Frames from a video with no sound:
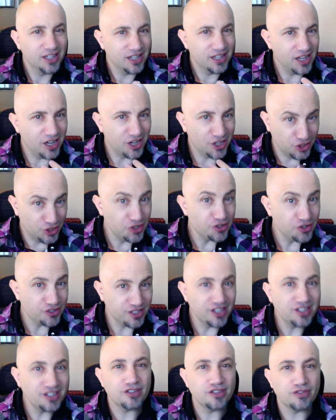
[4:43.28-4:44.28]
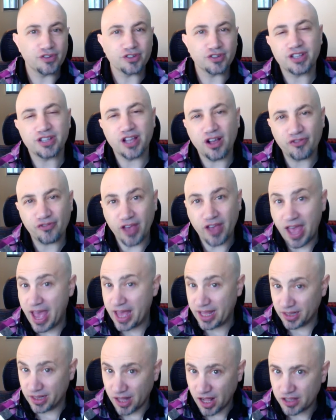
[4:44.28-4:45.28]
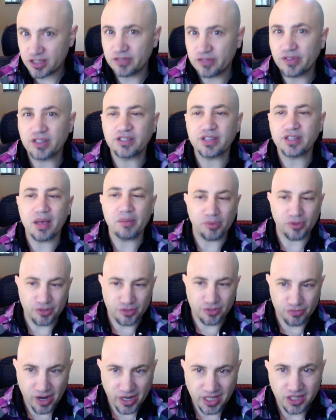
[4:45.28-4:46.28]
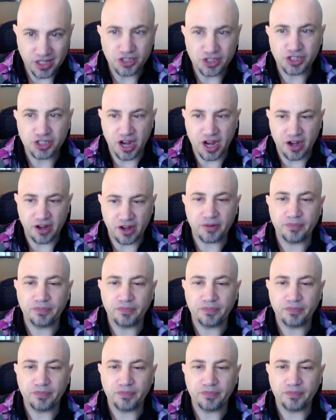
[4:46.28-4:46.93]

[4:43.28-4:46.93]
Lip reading: a clear sense of yourself and lots of examples ready to share.